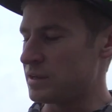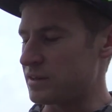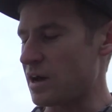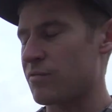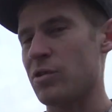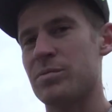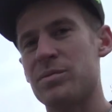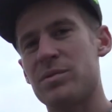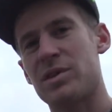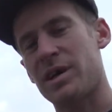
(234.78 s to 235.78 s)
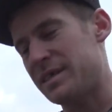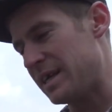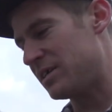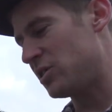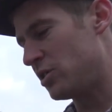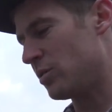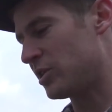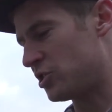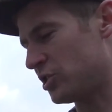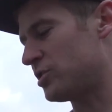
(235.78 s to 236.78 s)
The other options I said to you are
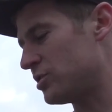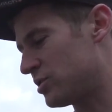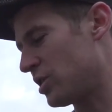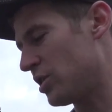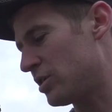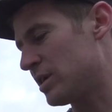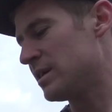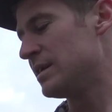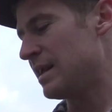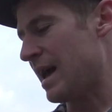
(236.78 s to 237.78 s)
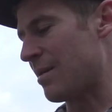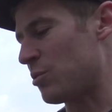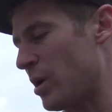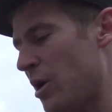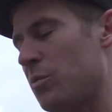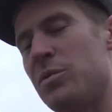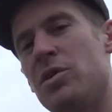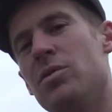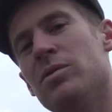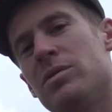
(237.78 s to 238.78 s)
just as good and will help
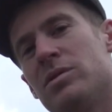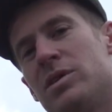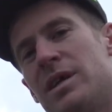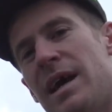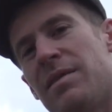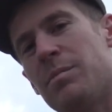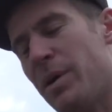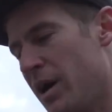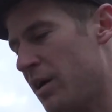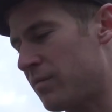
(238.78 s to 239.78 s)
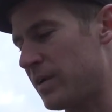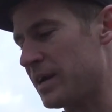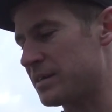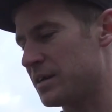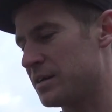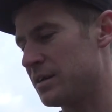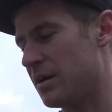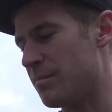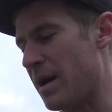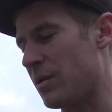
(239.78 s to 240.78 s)
you to get the perfect
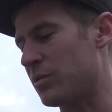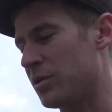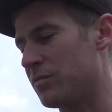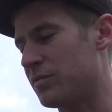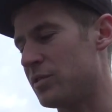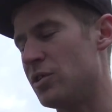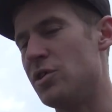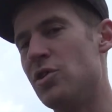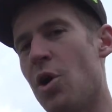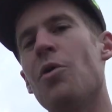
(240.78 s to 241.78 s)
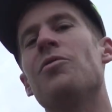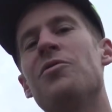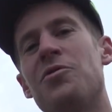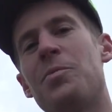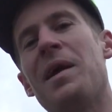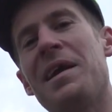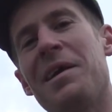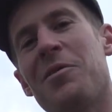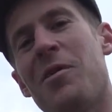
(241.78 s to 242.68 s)
amount of non-spinning